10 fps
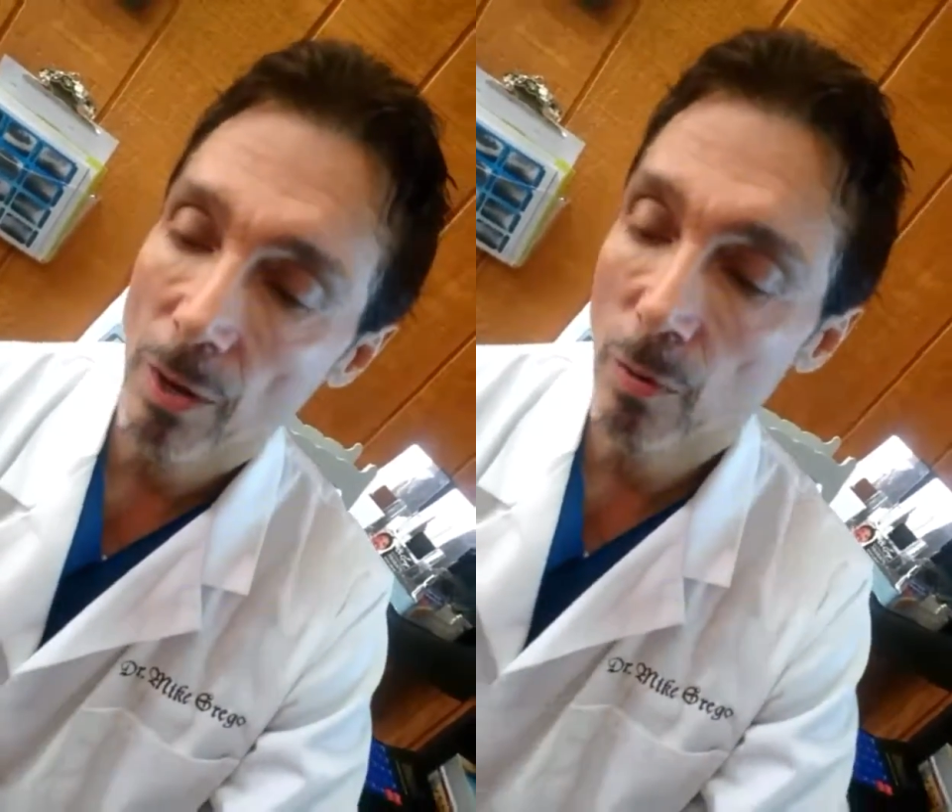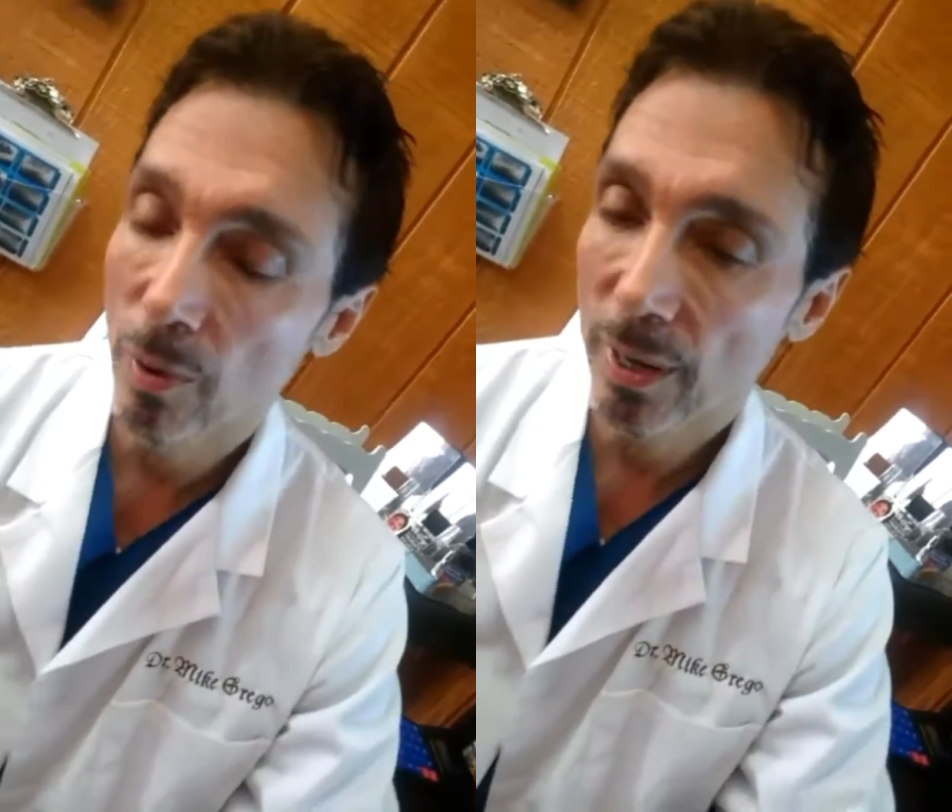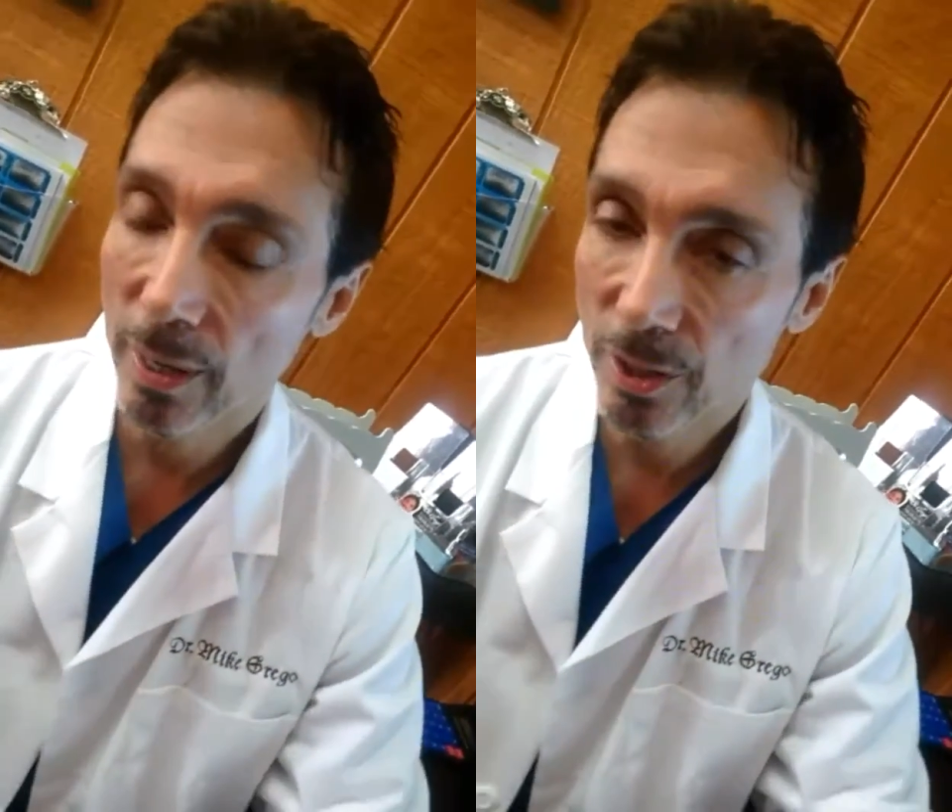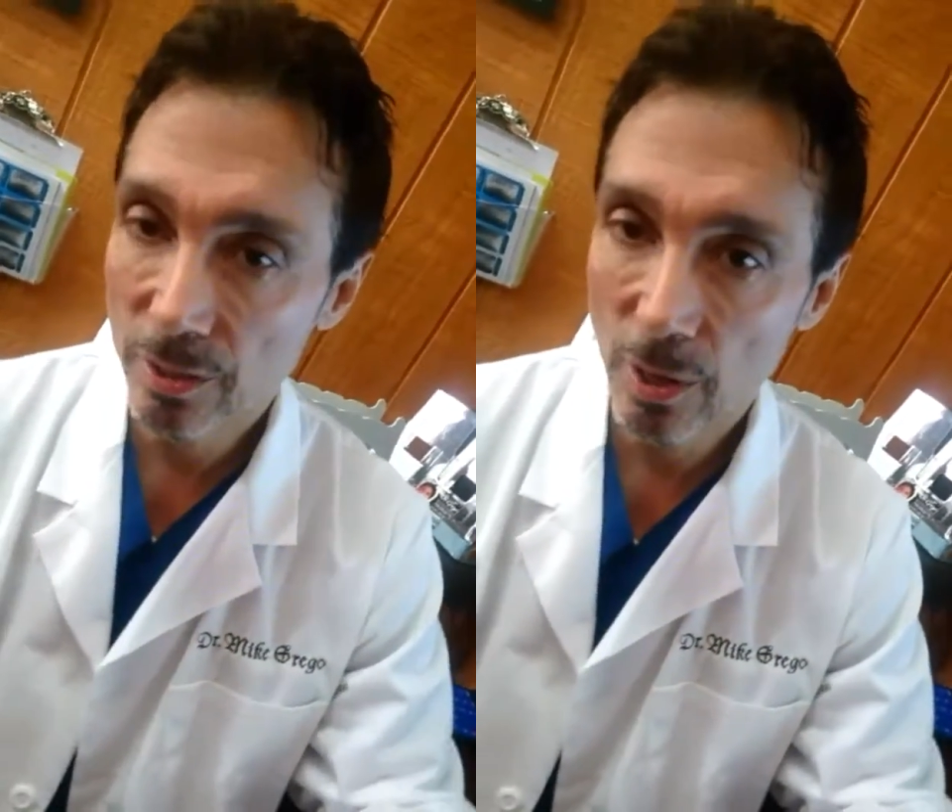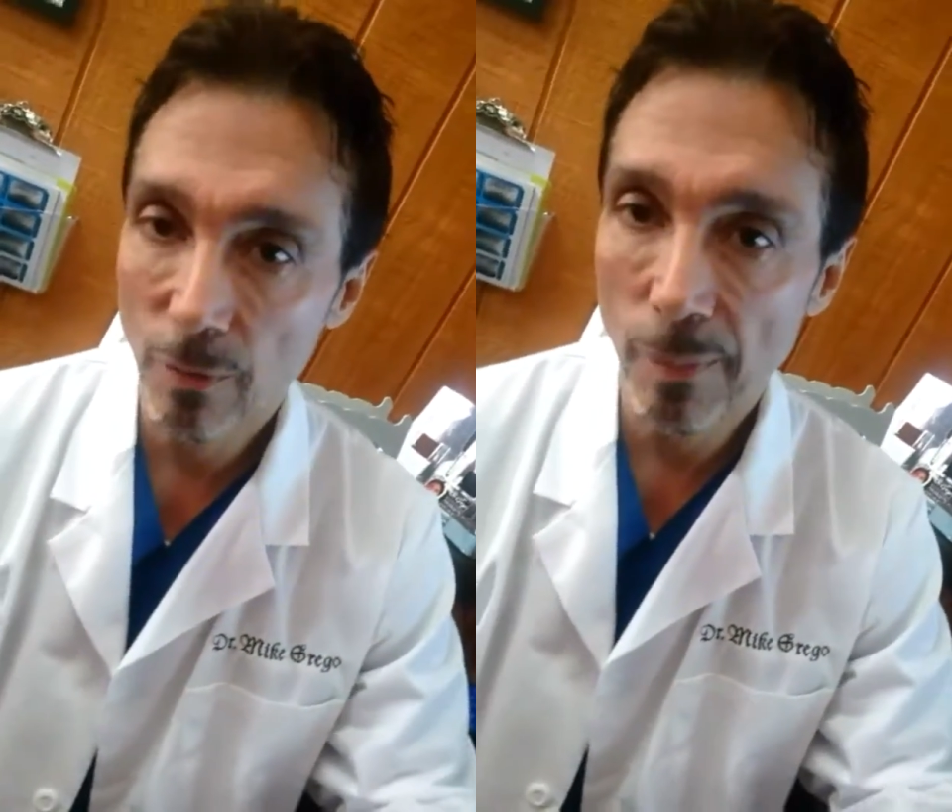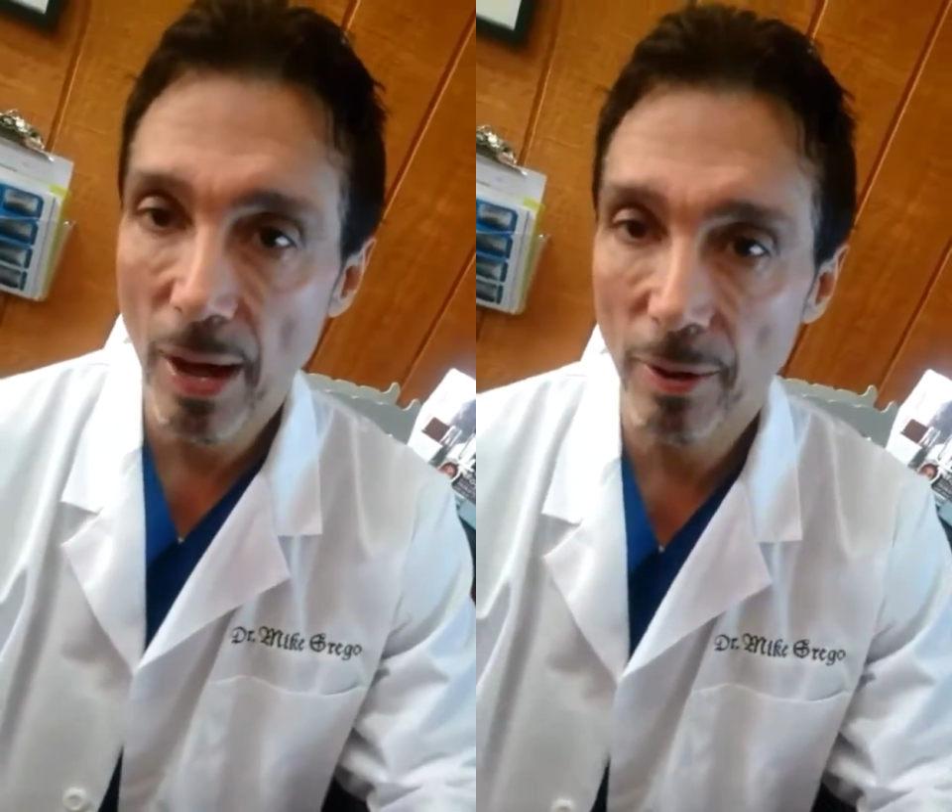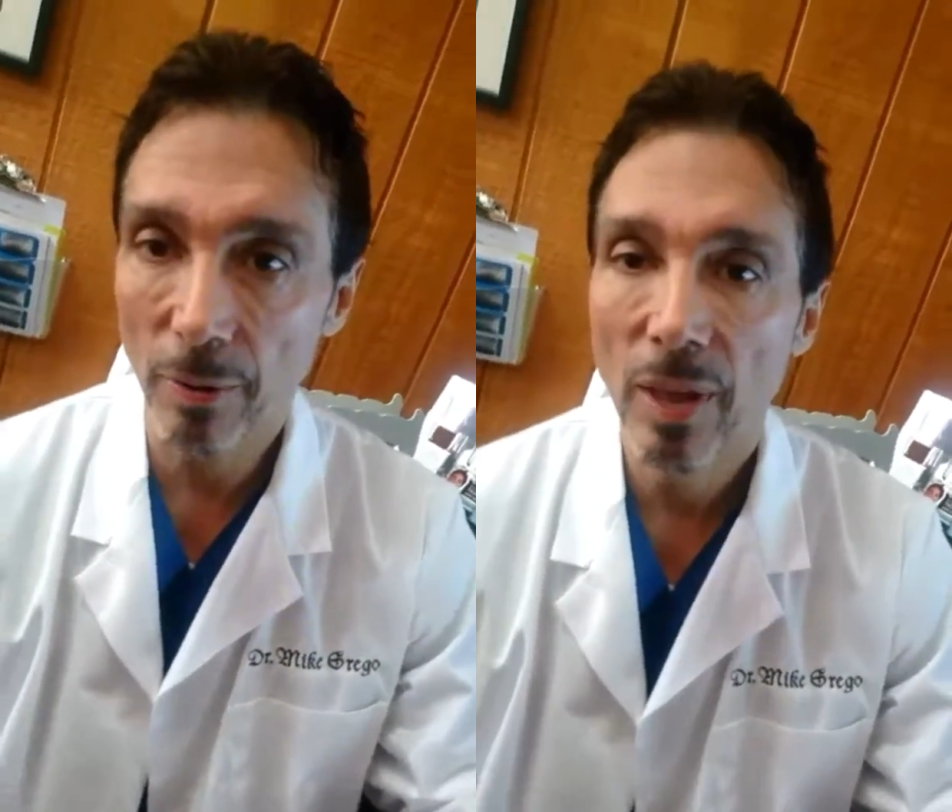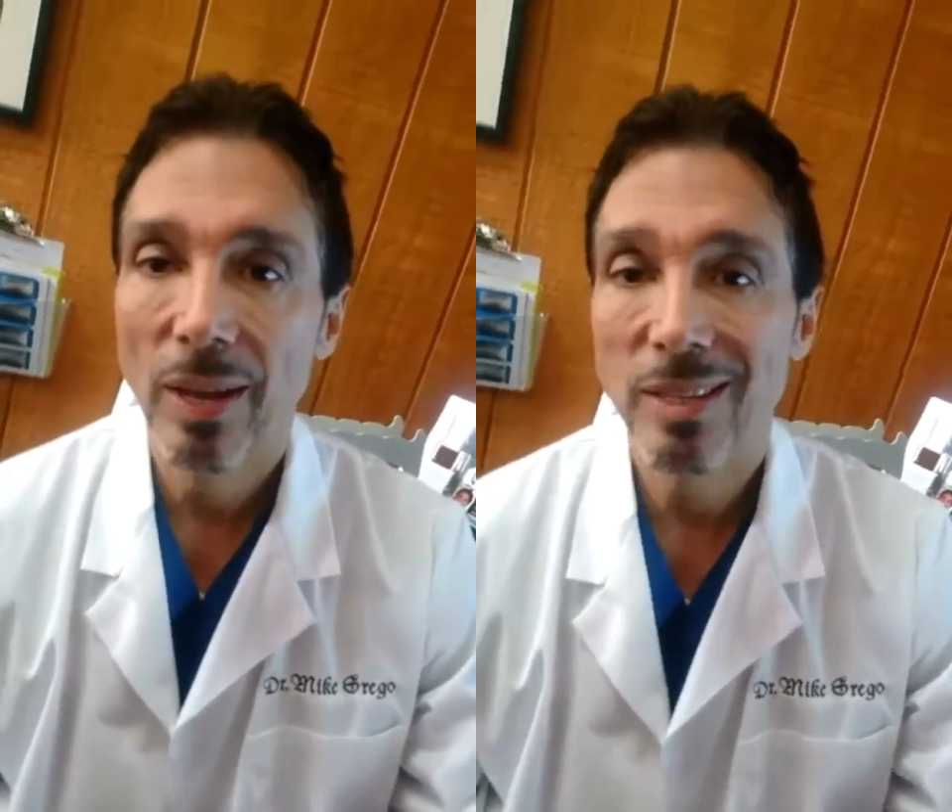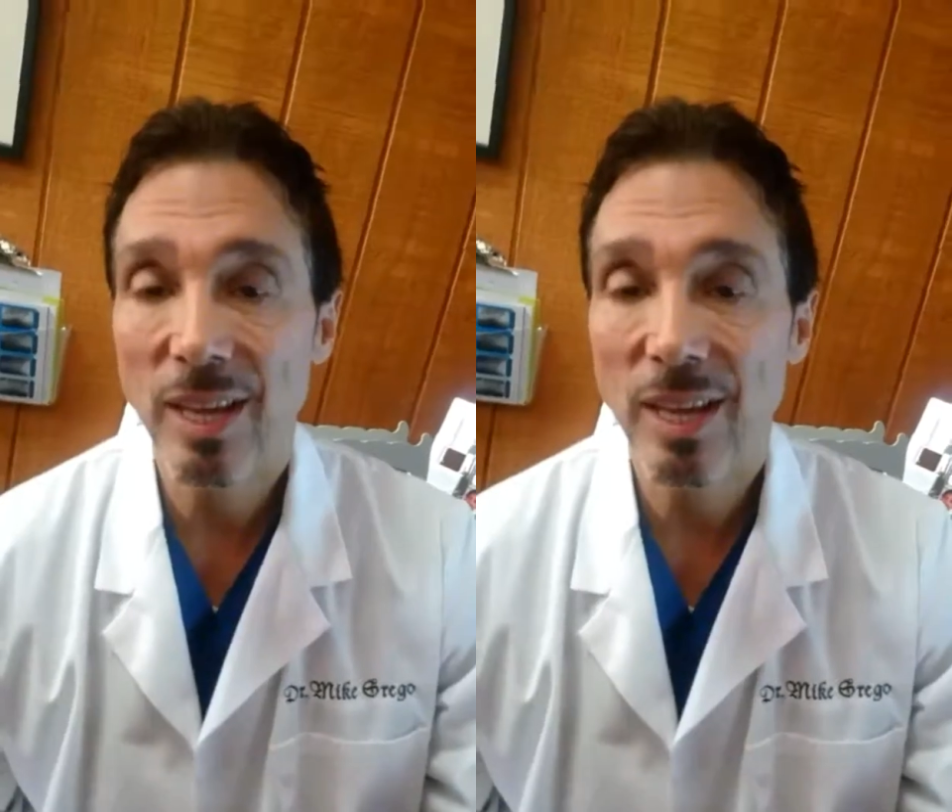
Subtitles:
You want to get yourself a bottle,